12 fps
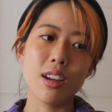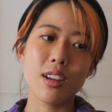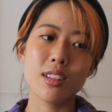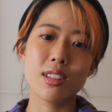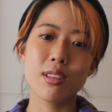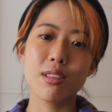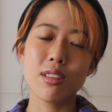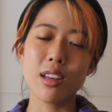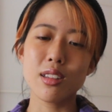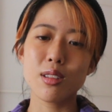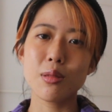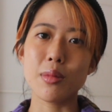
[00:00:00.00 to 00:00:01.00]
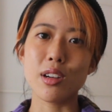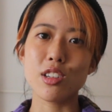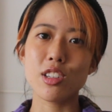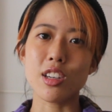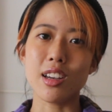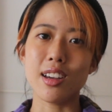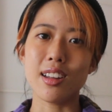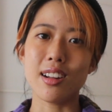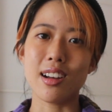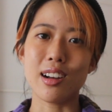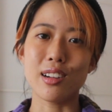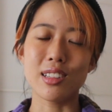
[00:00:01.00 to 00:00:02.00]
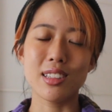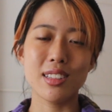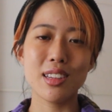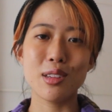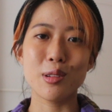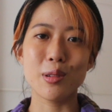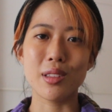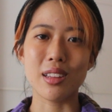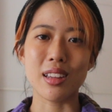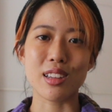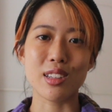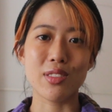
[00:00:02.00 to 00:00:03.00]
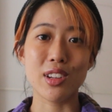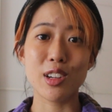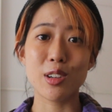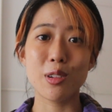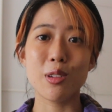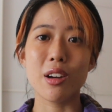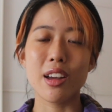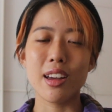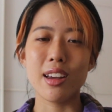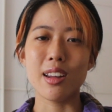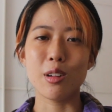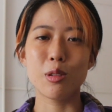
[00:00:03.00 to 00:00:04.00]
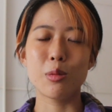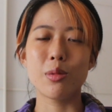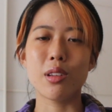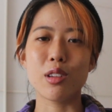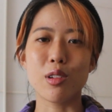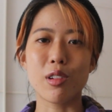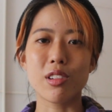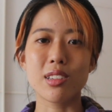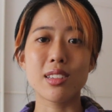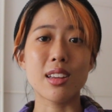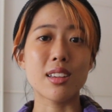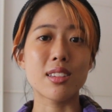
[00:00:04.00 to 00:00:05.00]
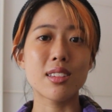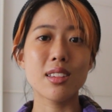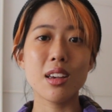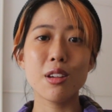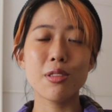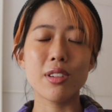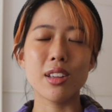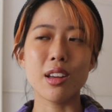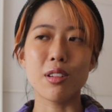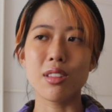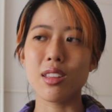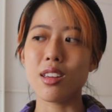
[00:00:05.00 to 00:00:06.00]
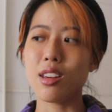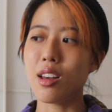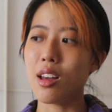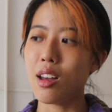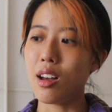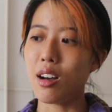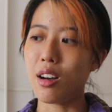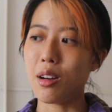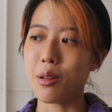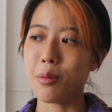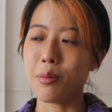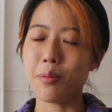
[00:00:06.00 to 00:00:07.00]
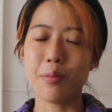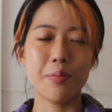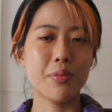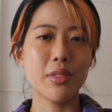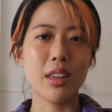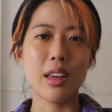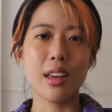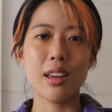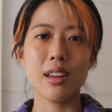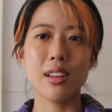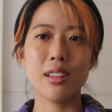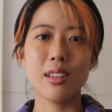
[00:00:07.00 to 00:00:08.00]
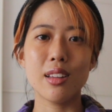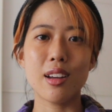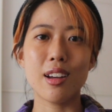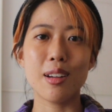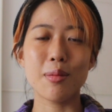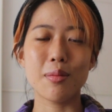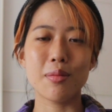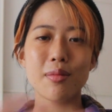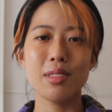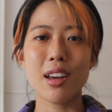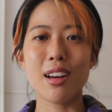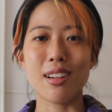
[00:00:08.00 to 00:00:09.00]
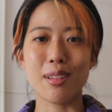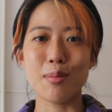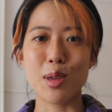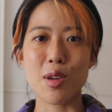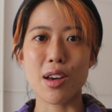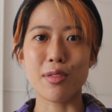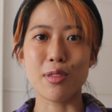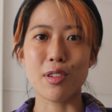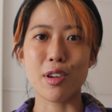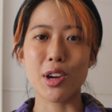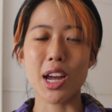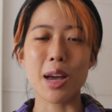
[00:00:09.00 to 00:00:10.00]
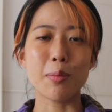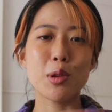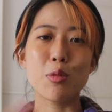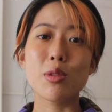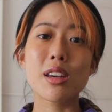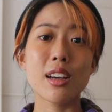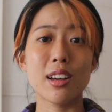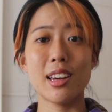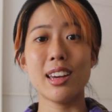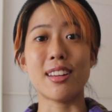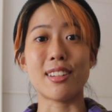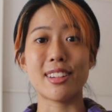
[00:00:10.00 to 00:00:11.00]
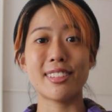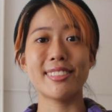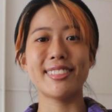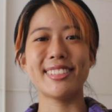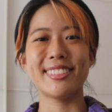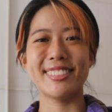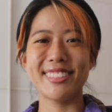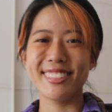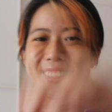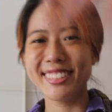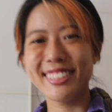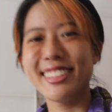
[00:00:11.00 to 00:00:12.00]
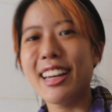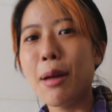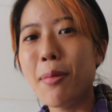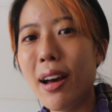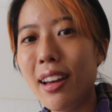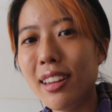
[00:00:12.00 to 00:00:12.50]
So thanks so much, and I'll see you in the next video, and I hope that you're all staying safe and healthy, and yeah, may you have a very happy week ahead. Bye.